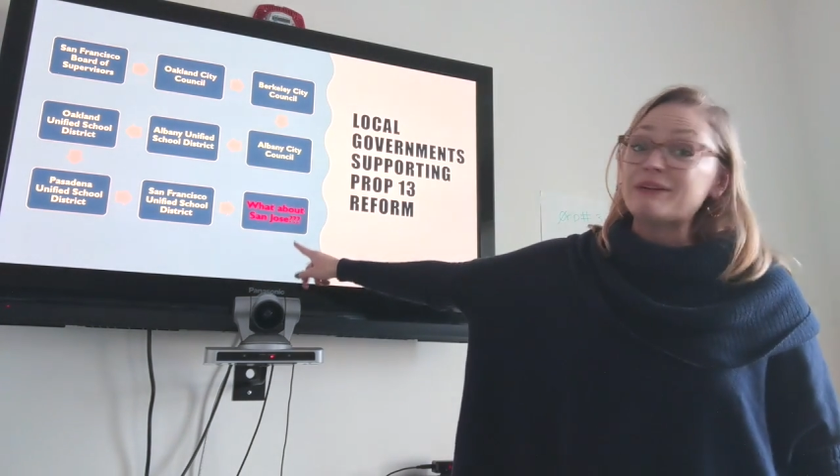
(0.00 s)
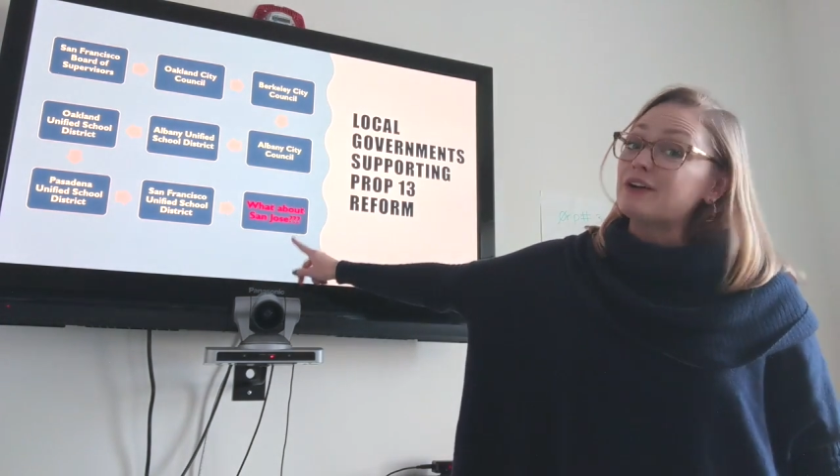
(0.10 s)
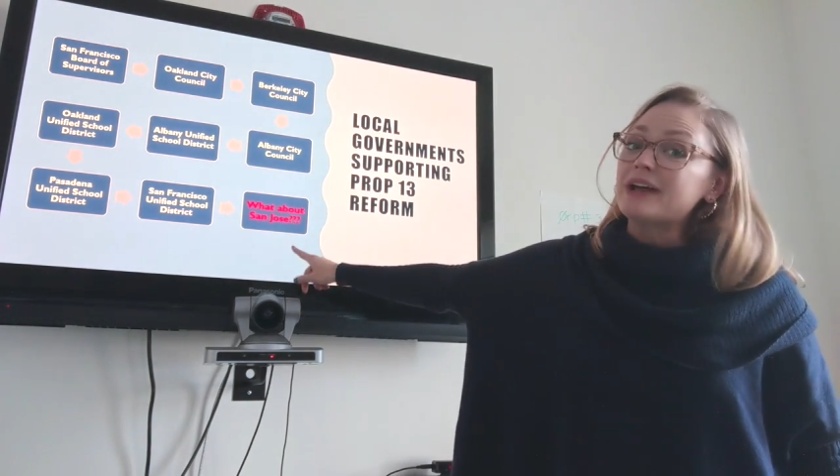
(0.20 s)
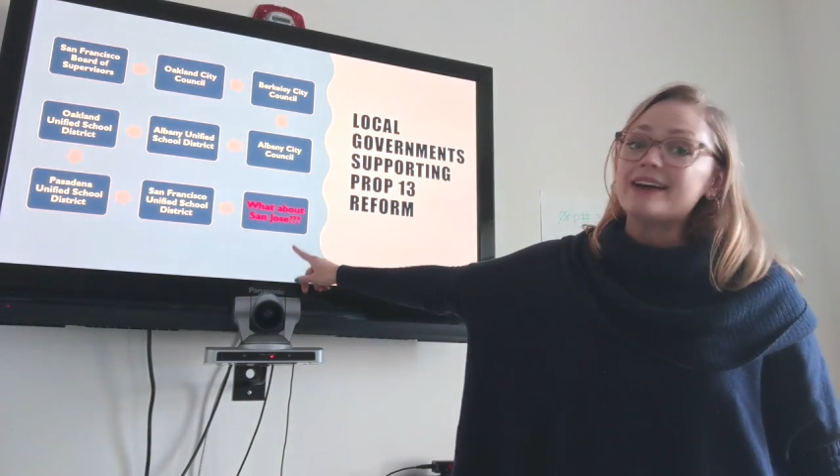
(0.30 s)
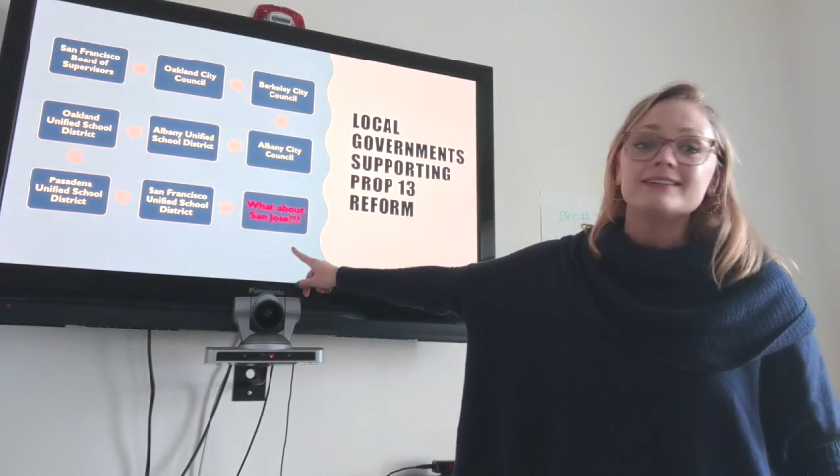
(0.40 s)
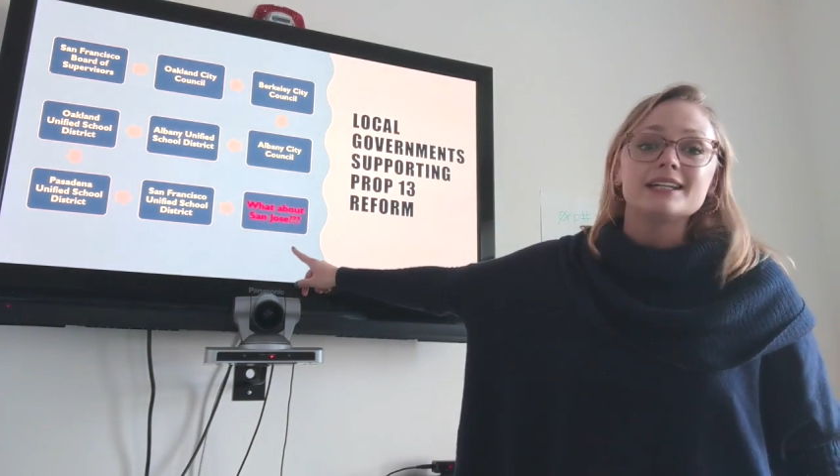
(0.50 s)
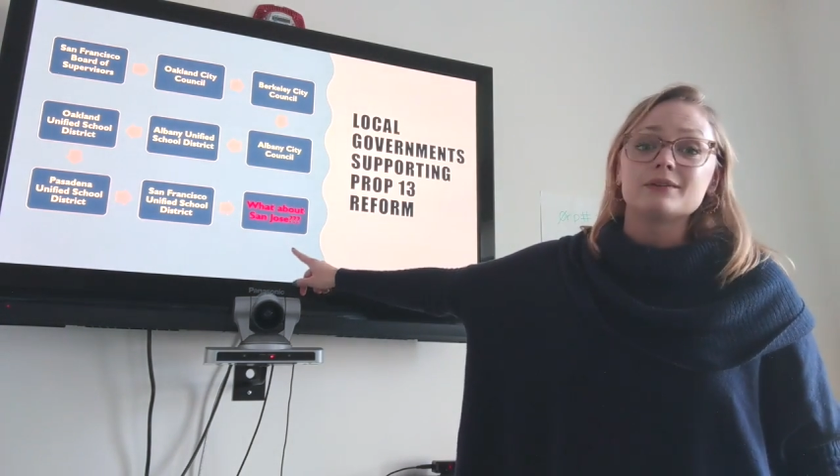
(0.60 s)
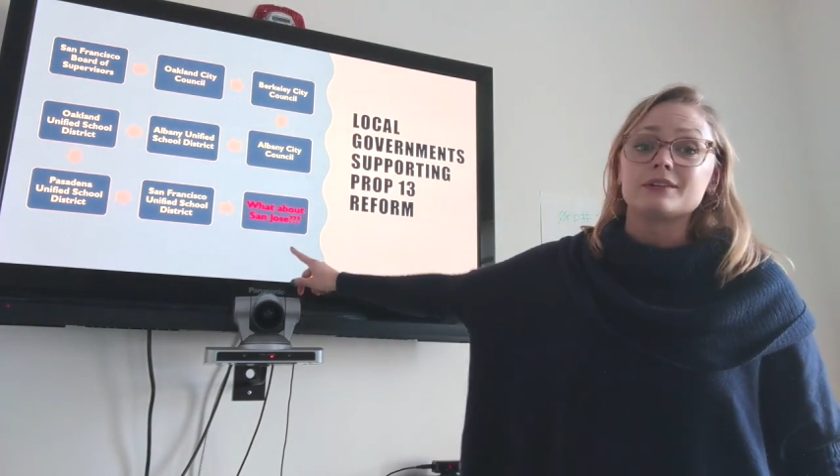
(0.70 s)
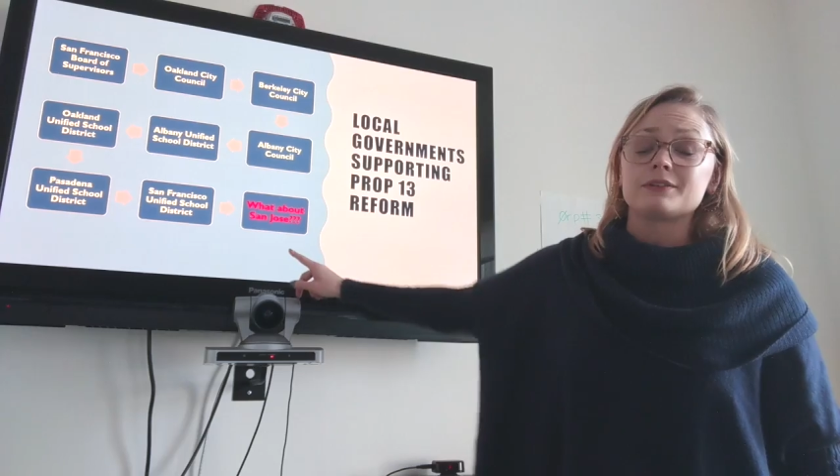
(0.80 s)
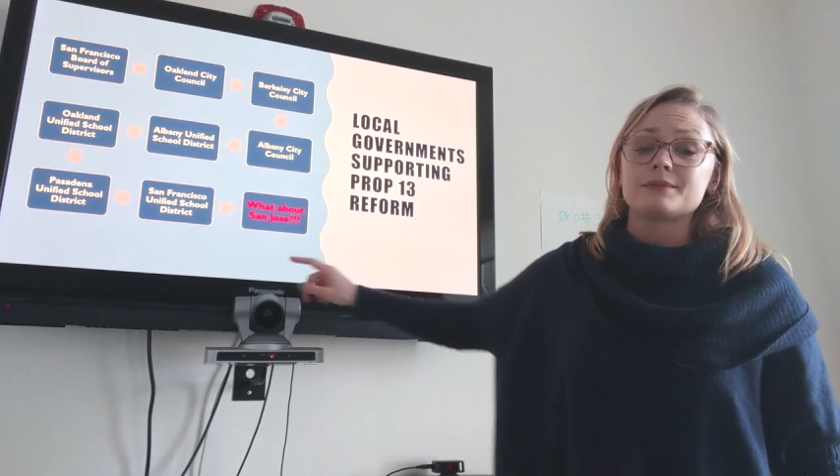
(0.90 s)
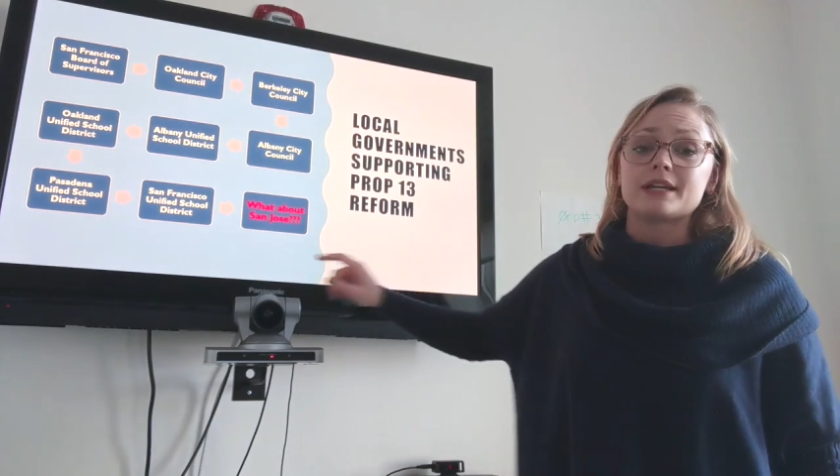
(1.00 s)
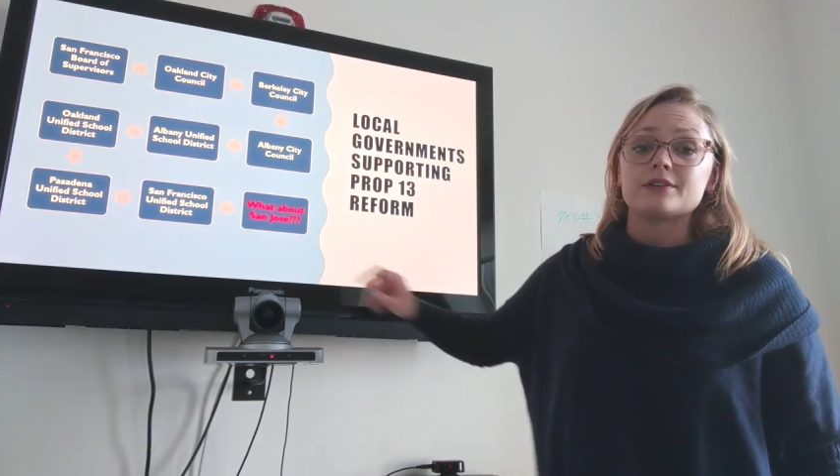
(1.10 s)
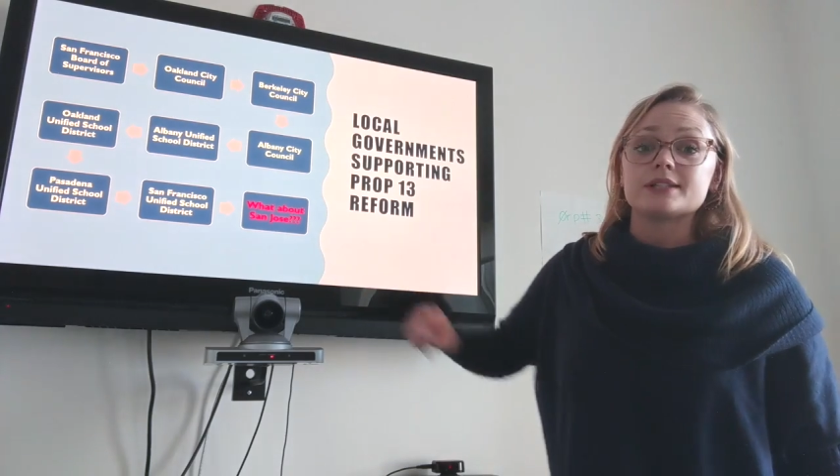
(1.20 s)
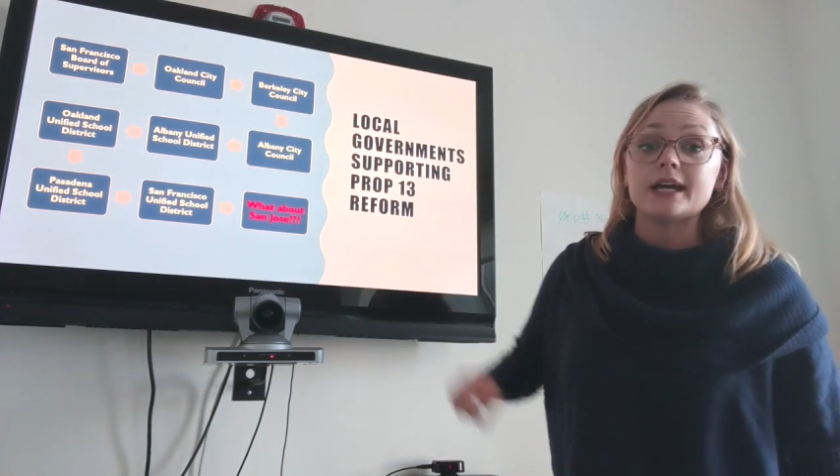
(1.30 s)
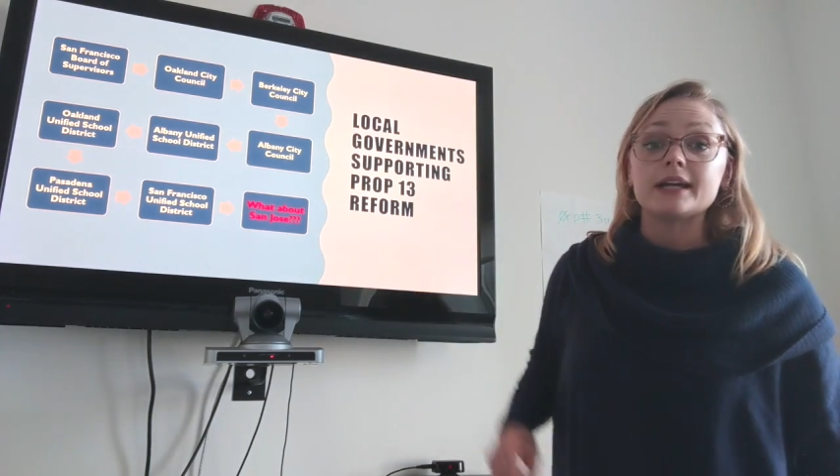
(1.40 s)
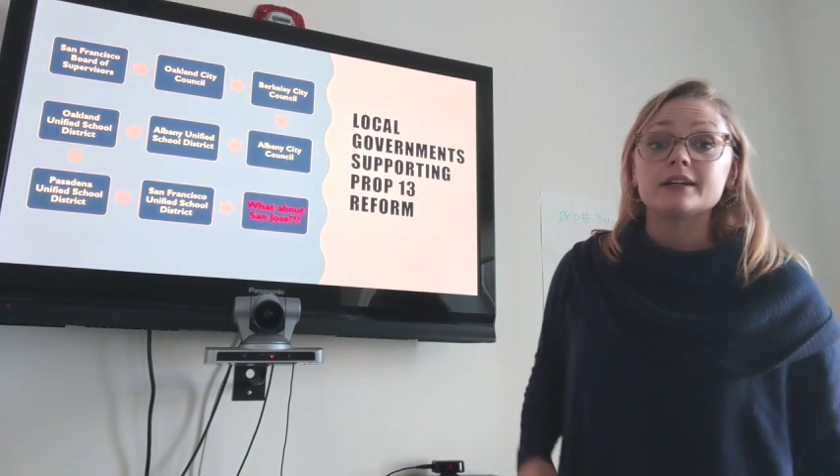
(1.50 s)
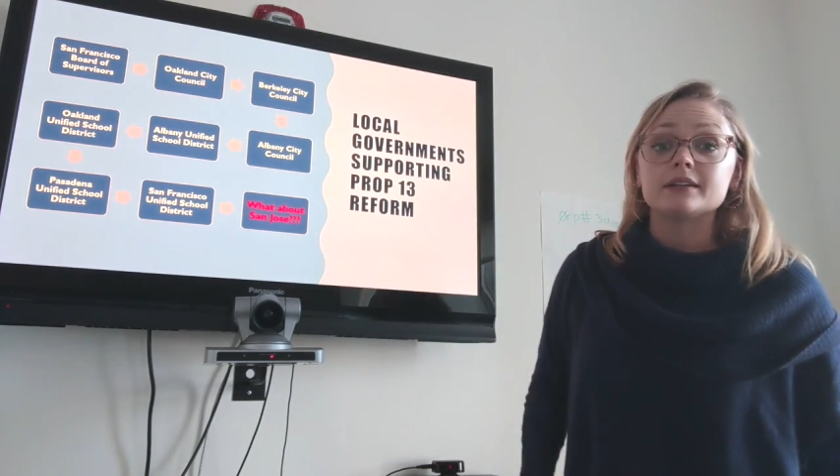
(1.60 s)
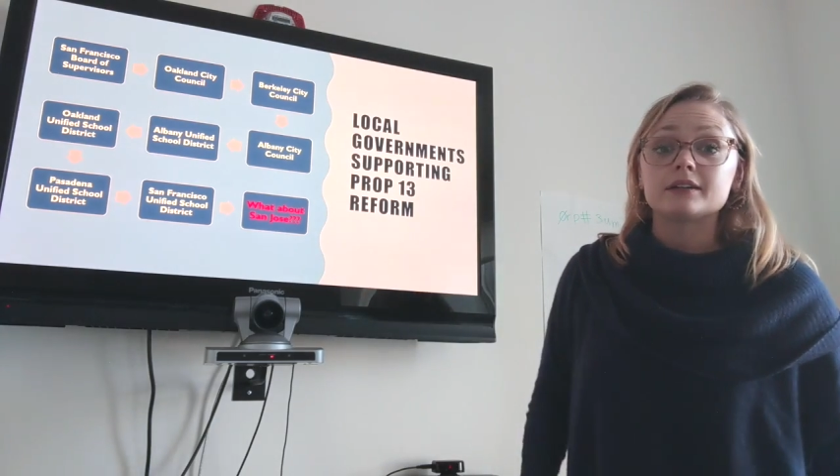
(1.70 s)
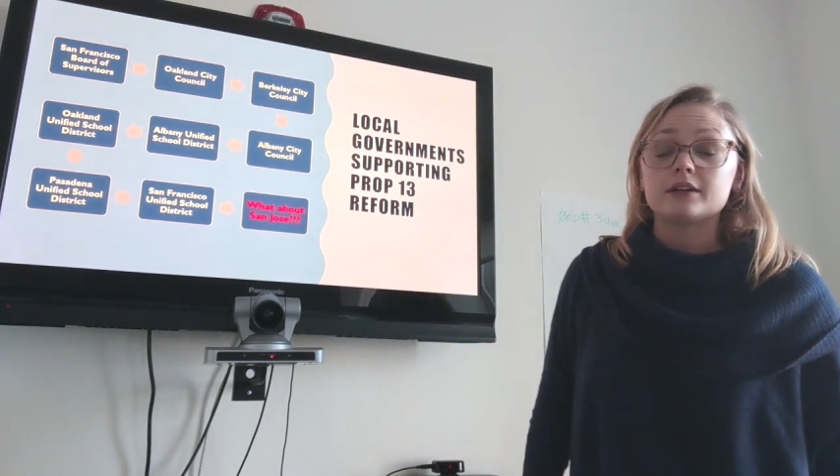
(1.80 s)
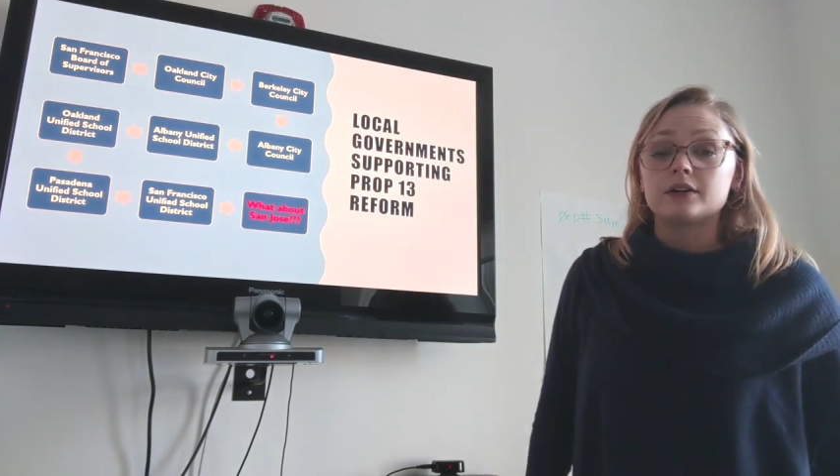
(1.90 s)
We don't have anyone from San
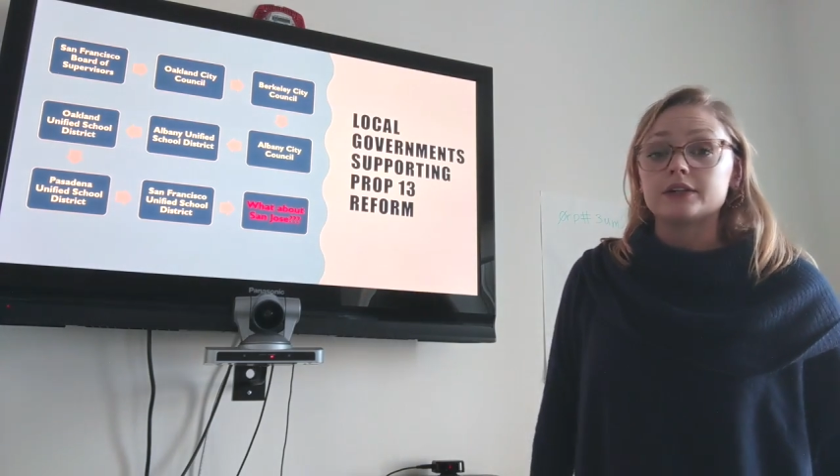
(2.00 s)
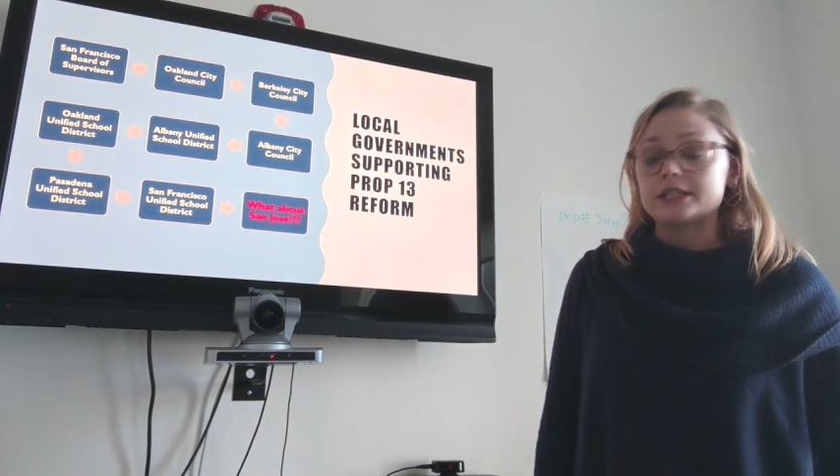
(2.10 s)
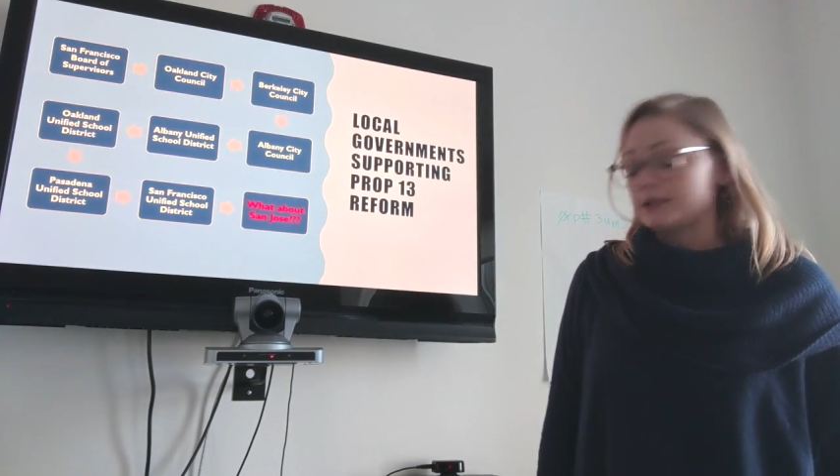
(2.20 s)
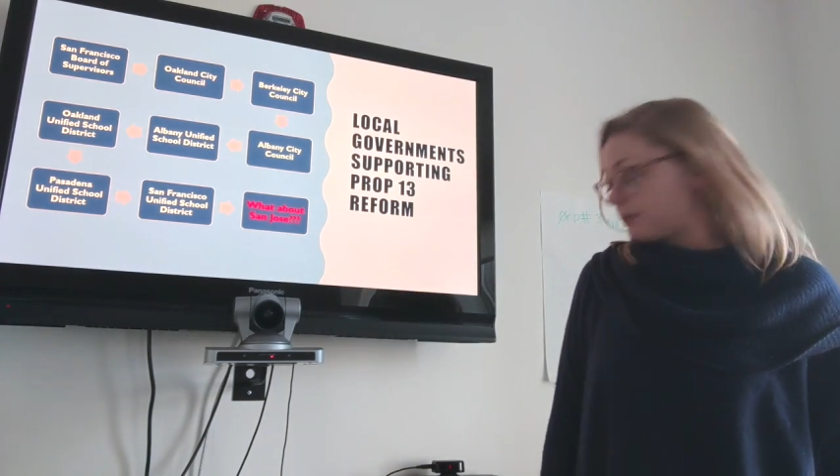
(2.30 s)
Jose currently